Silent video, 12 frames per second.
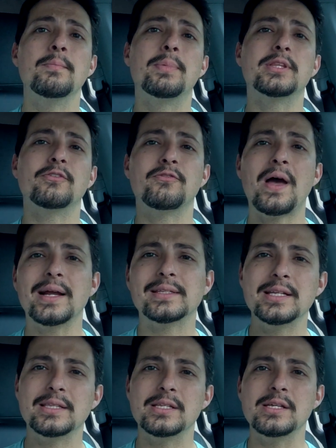But the fact
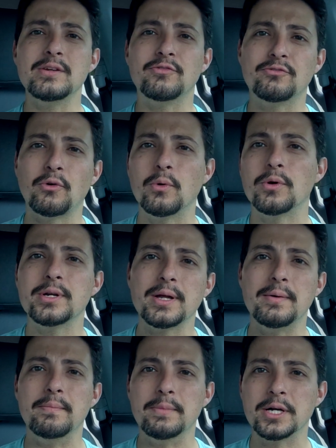that the Ford
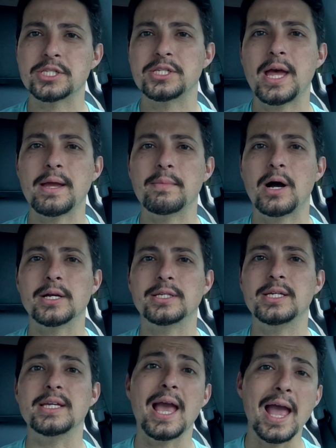Mustang
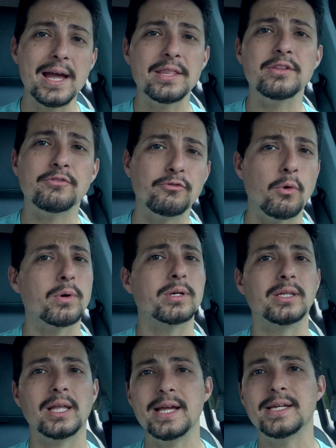Mach-E and the
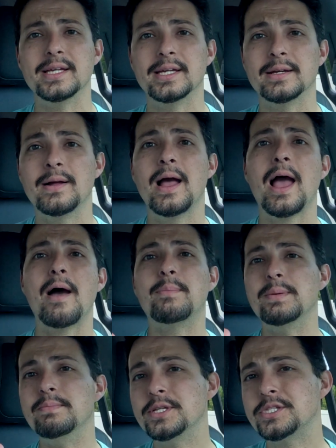Ford Lightning have
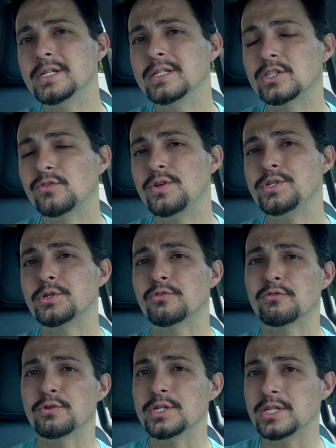been missing this feature
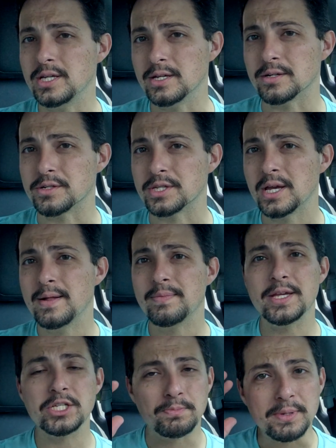for years
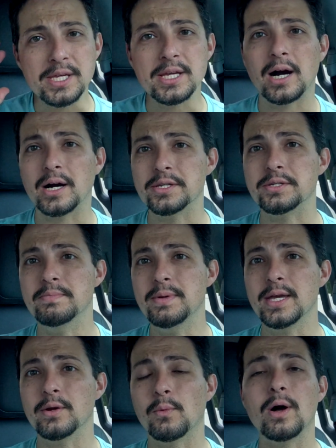is beyond
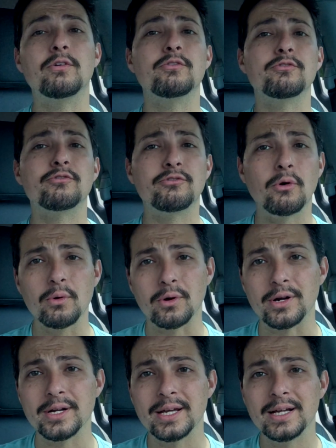me. Well,
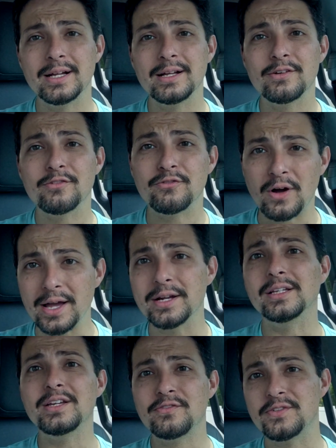Ford
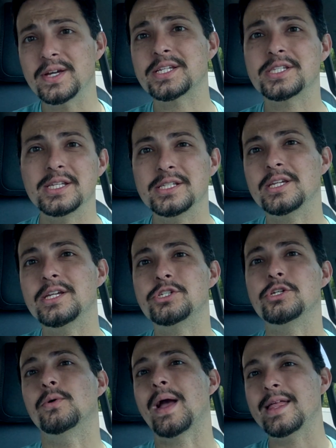finally fixed this
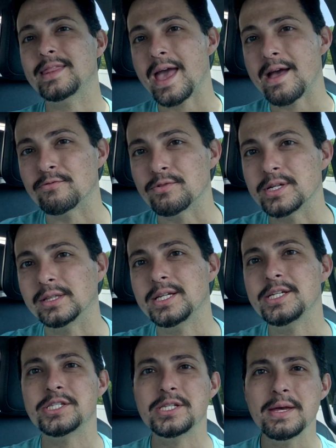issue, and they have
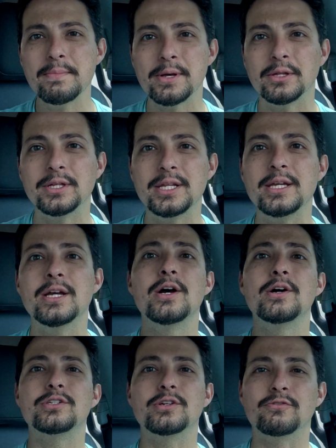released the ability
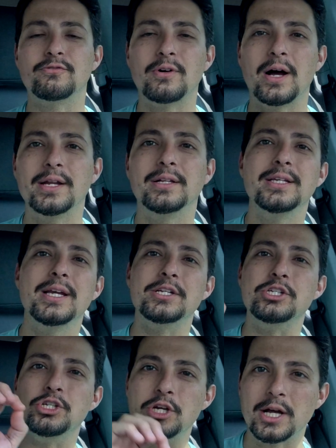to finally
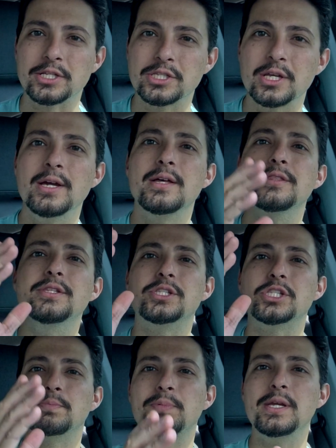adjust the
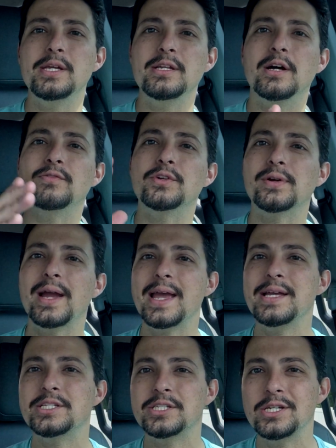speed of your
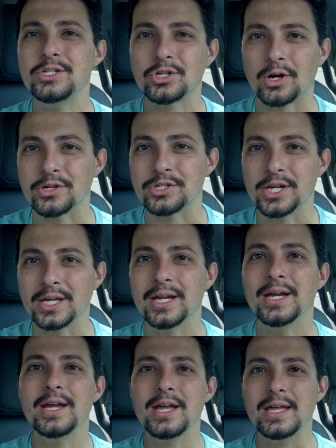AC charging
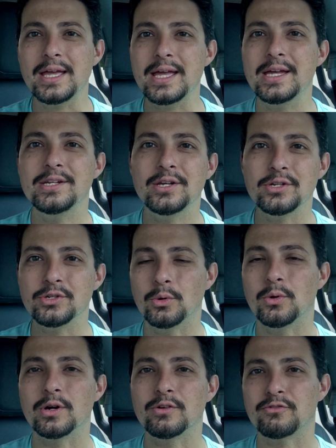in
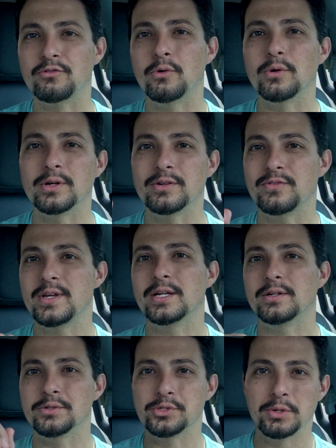your Ford
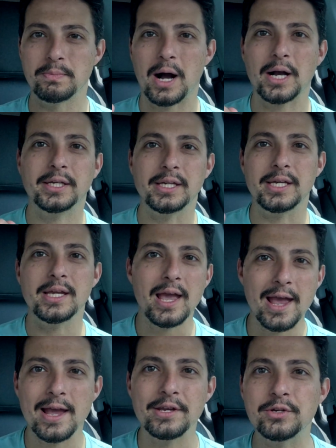vehicles, your Mach-E
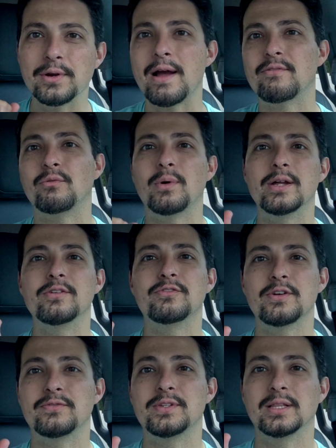and your
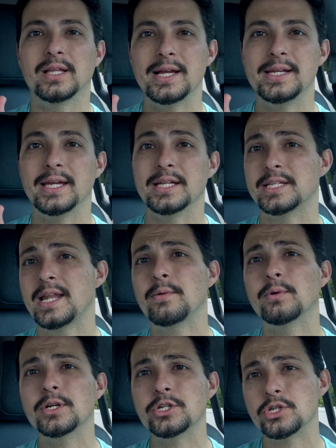F-150 Lightning. And today
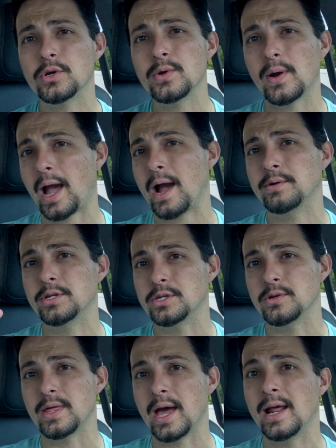we're going to show you how to
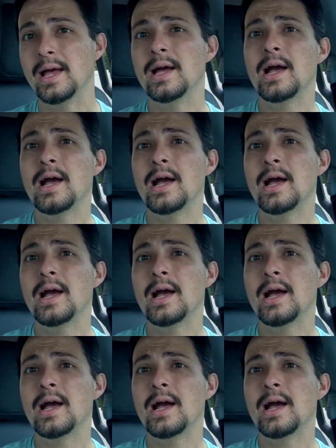do that.